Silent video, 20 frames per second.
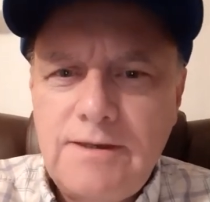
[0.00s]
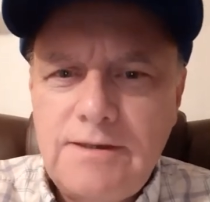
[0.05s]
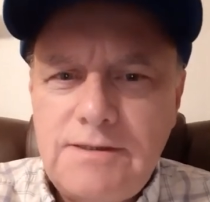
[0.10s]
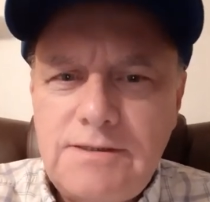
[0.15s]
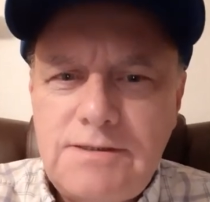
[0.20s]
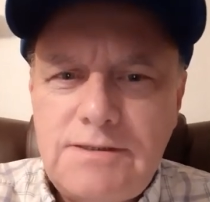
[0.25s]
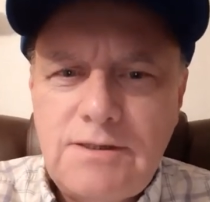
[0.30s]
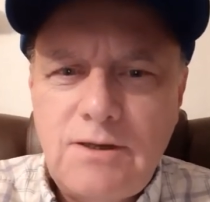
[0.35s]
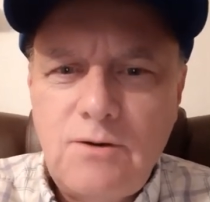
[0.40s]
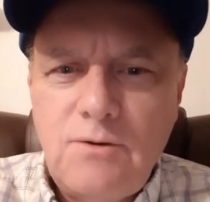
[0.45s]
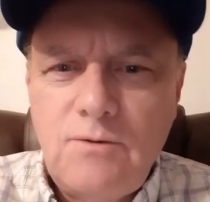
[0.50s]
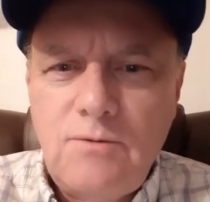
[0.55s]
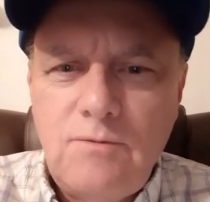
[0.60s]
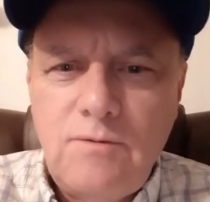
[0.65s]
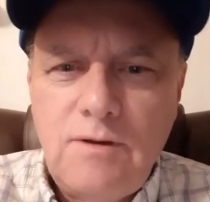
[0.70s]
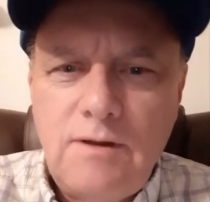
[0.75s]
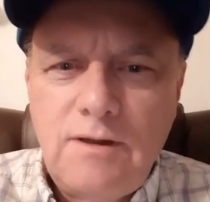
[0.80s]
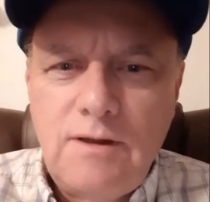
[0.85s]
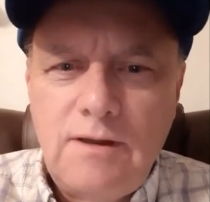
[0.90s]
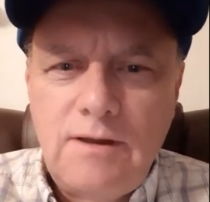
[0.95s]

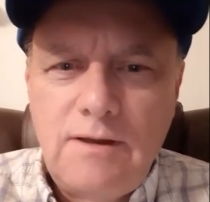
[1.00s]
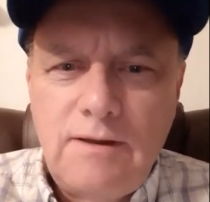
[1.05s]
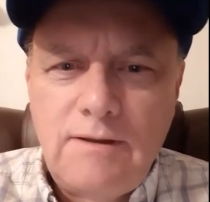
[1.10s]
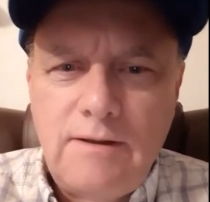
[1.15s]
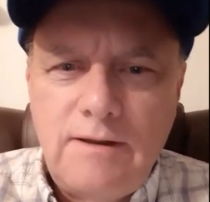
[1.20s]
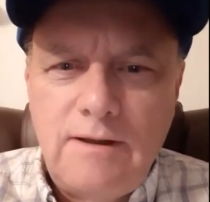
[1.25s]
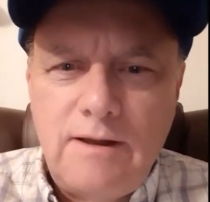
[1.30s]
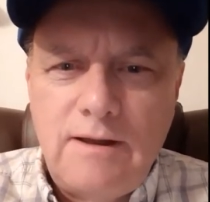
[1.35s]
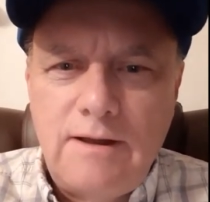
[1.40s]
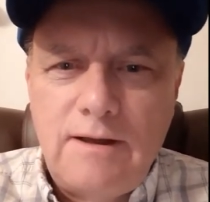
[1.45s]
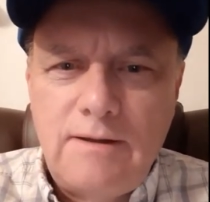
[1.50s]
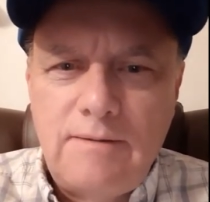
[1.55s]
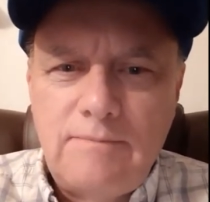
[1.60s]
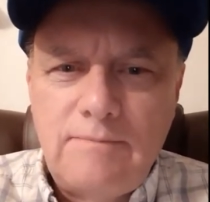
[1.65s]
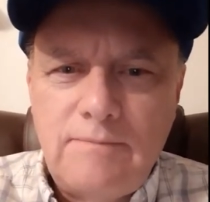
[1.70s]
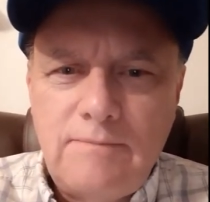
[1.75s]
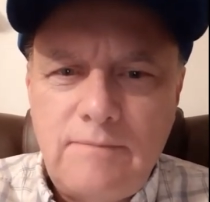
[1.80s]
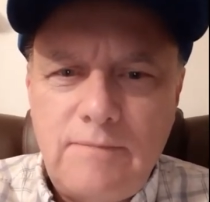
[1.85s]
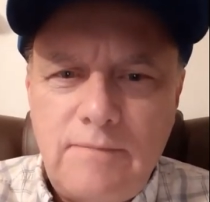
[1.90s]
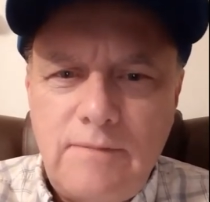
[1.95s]
So a
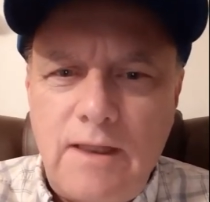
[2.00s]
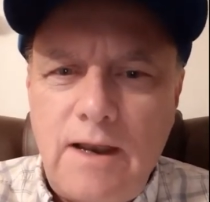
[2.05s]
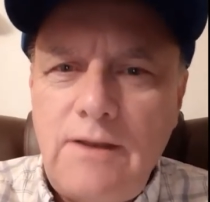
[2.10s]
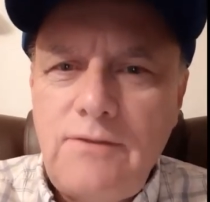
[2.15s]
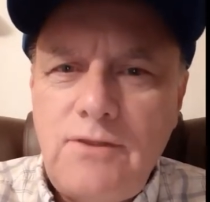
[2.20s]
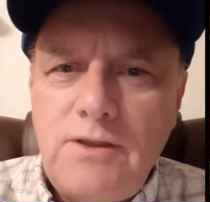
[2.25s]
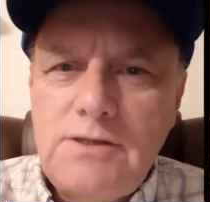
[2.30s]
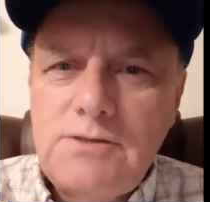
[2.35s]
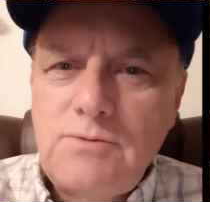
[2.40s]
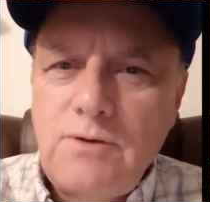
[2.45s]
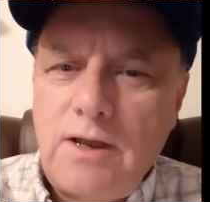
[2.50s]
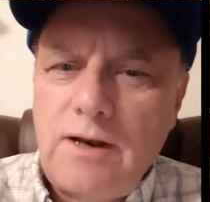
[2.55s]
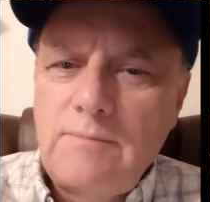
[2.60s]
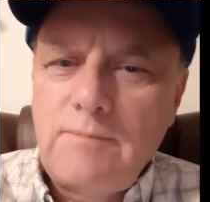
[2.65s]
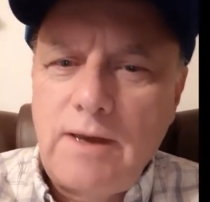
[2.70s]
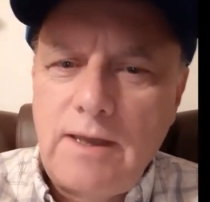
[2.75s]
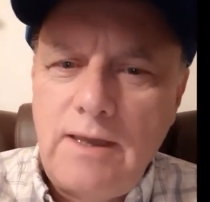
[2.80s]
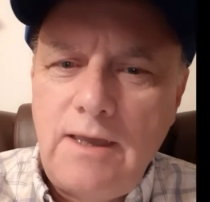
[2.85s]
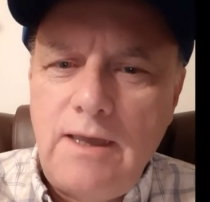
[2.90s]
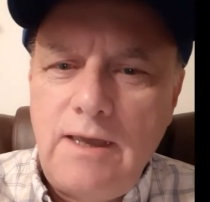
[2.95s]
lot of things were out of
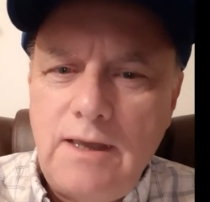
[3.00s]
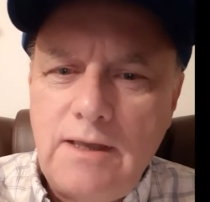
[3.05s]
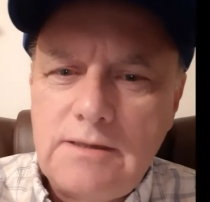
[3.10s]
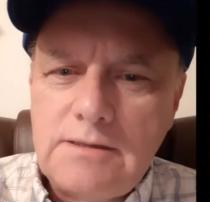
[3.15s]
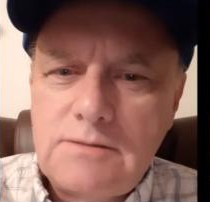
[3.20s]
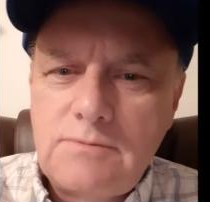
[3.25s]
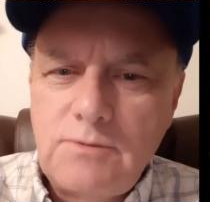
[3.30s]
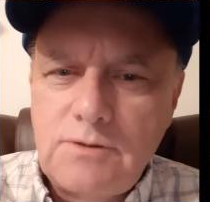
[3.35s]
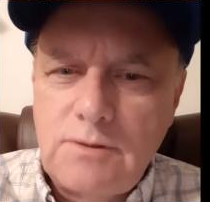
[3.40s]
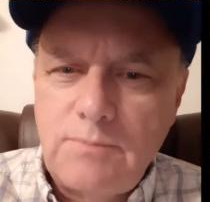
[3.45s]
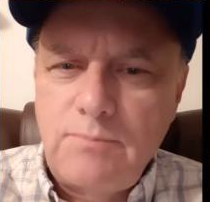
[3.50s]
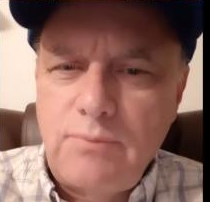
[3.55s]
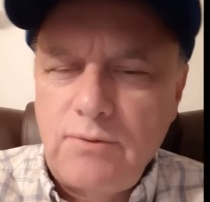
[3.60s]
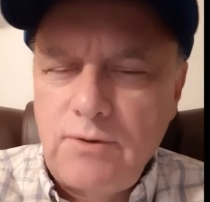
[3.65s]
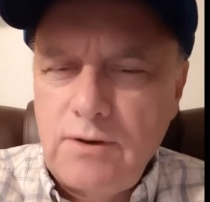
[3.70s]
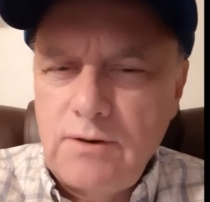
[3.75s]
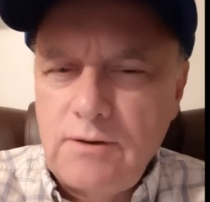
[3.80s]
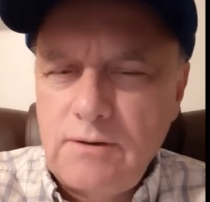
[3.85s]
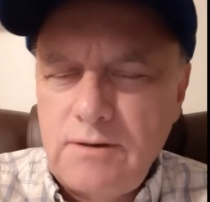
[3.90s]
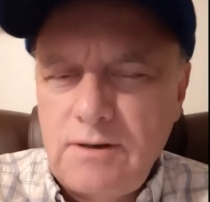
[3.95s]
my hands with the
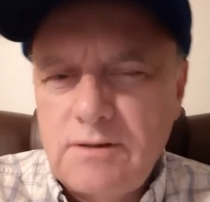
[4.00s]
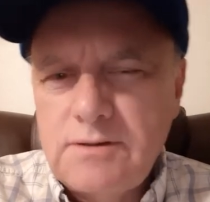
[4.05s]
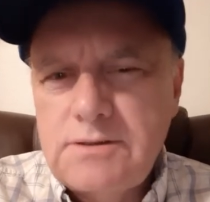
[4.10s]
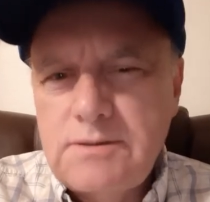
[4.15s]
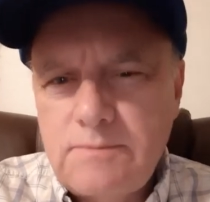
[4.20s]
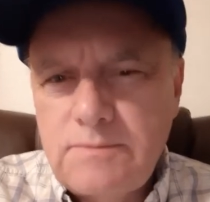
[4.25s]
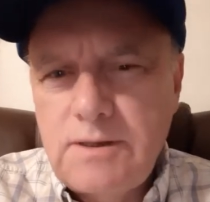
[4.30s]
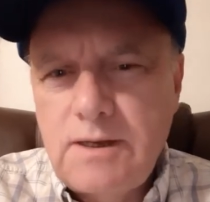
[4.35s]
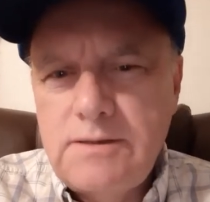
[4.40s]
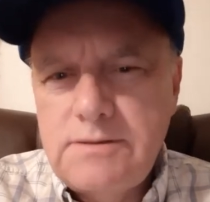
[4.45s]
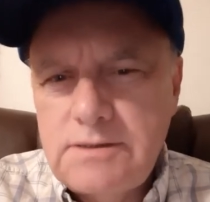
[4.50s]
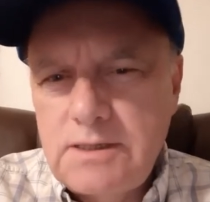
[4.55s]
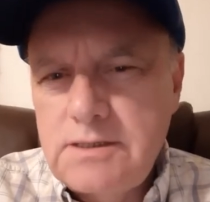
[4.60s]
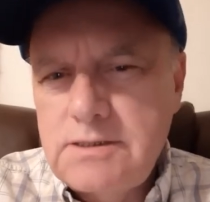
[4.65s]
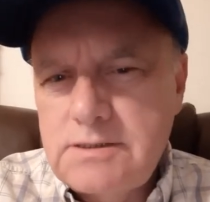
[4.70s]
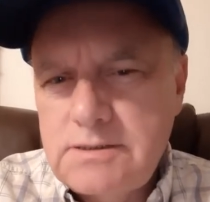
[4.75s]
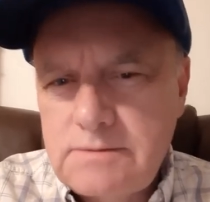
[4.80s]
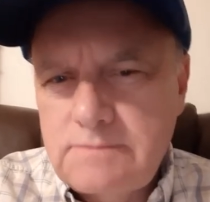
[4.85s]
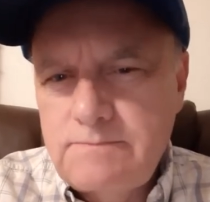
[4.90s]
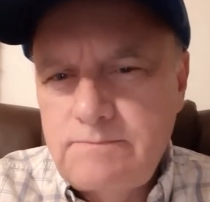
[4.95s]
printer. You know, sometimes they
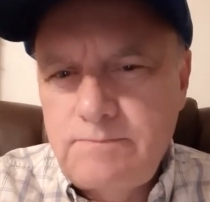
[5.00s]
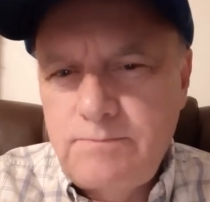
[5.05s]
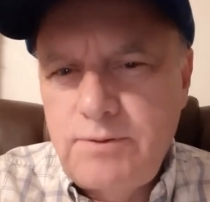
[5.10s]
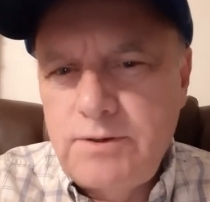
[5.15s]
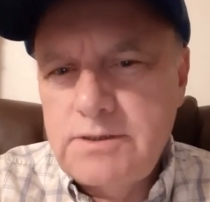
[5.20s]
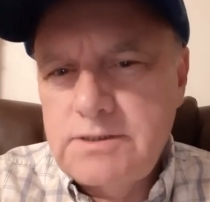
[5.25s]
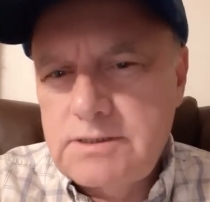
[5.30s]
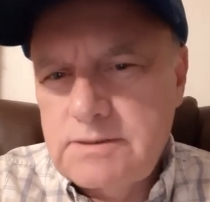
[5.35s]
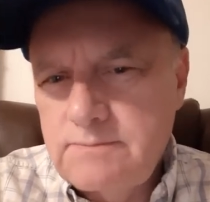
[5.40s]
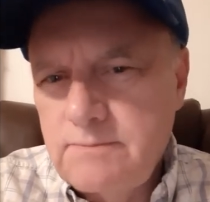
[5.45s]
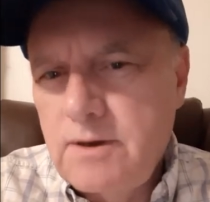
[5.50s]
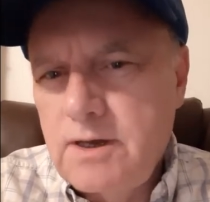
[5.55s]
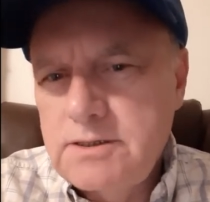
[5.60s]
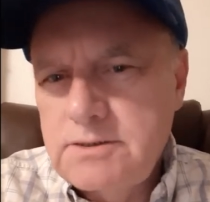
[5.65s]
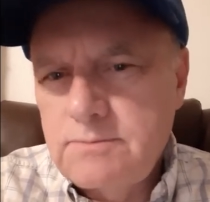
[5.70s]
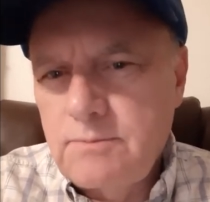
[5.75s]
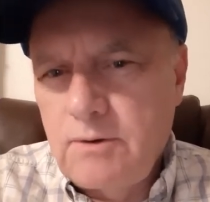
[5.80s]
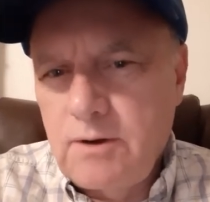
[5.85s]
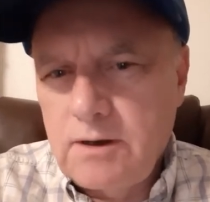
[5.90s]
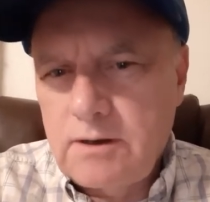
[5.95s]
put a
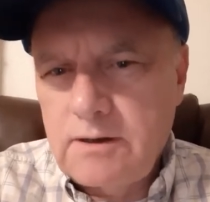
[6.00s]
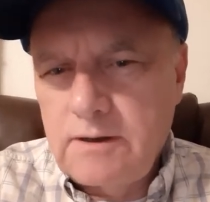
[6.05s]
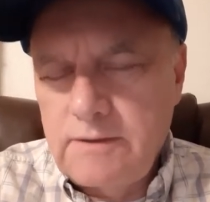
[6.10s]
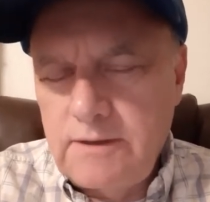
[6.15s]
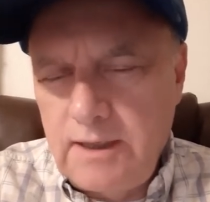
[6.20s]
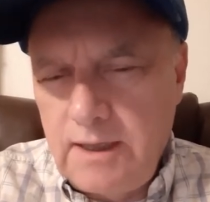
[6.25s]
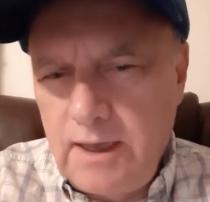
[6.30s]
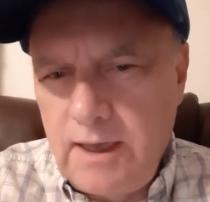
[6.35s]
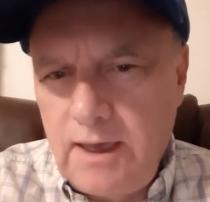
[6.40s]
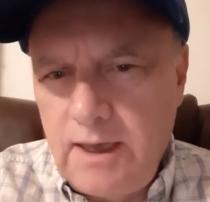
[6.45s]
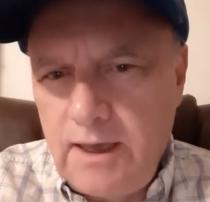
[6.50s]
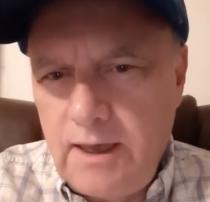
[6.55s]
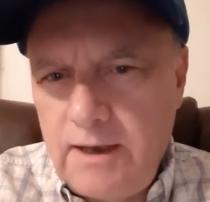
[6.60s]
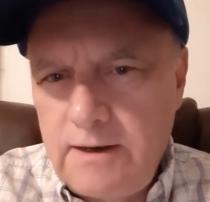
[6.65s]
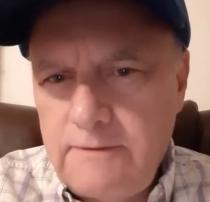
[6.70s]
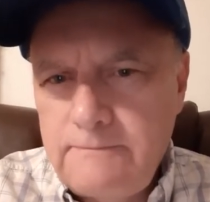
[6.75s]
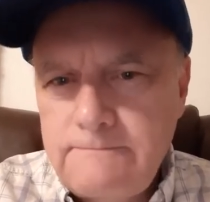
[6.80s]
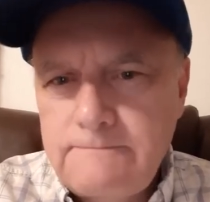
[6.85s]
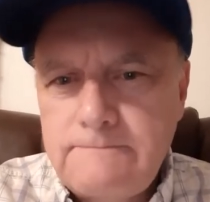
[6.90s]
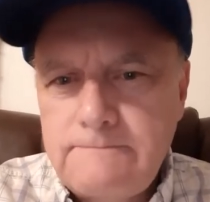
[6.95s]
smudge mark on the ad,